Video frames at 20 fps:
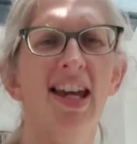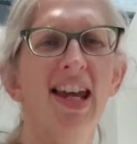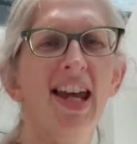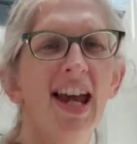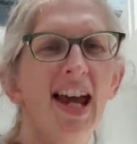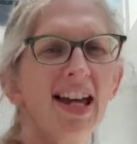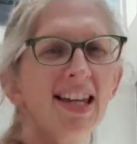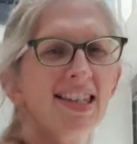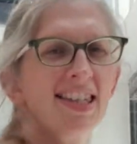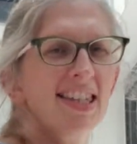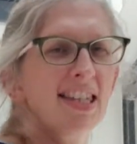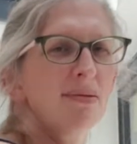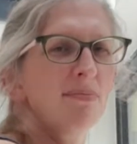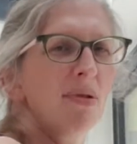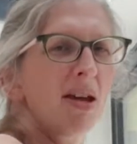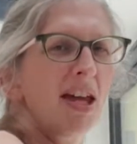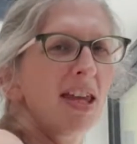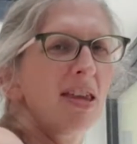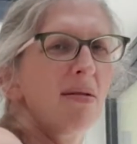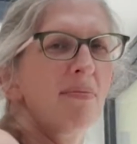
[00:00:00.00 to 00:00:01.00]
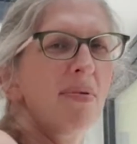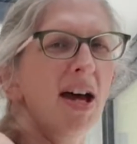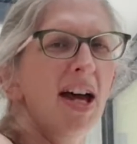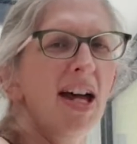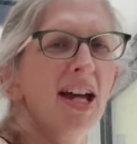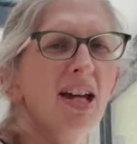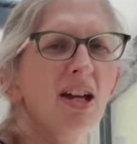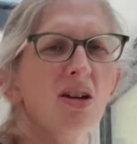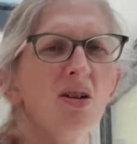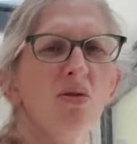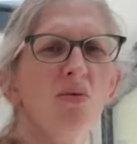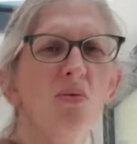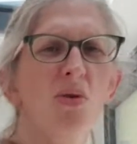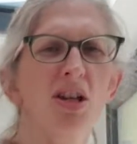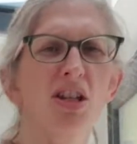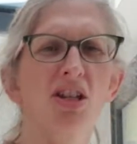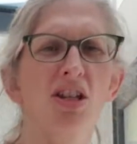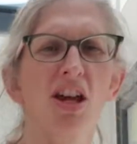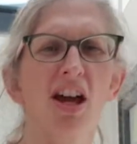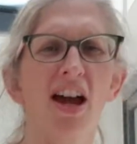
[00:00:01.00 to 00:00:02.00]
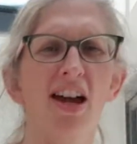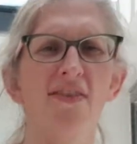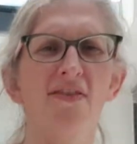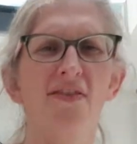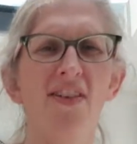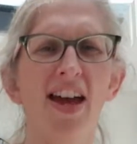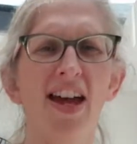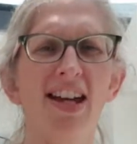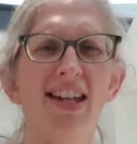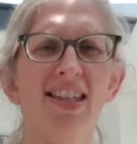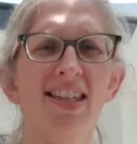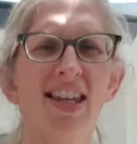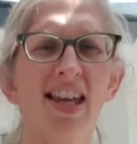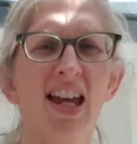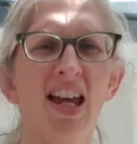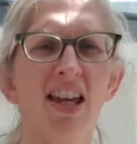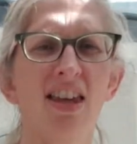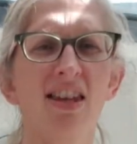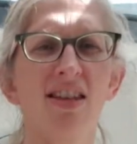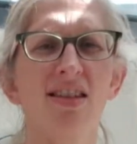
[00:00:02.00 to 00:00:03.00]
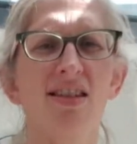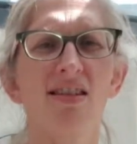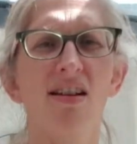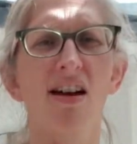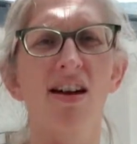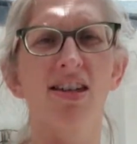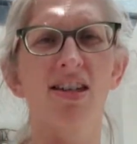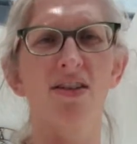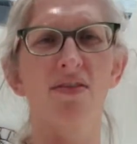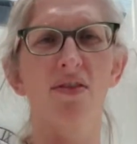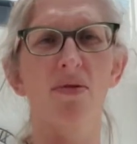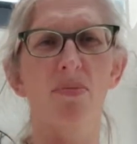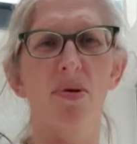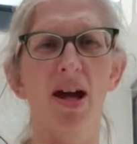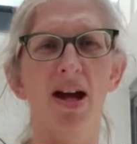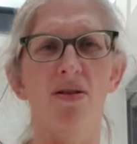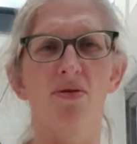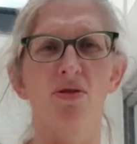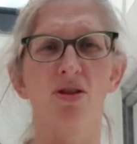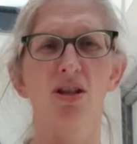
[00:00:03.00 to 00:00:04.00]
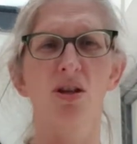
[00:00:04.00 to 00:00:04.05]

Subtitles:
It has this bit at the back, which affects the size of the pouch.